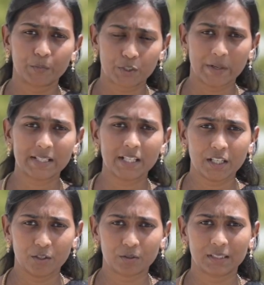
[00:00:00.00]

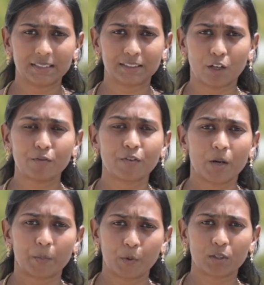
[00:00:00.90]
20 units of
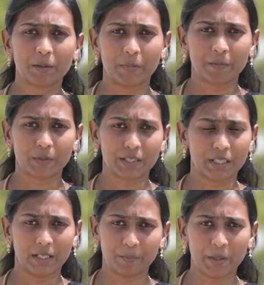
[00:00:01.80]
both the papers
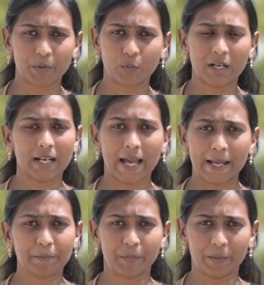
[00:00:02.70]
in paper 1
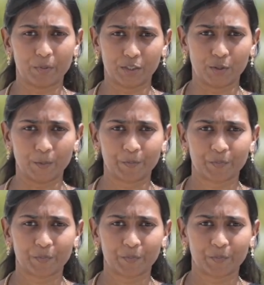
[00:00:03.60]
and paper 2.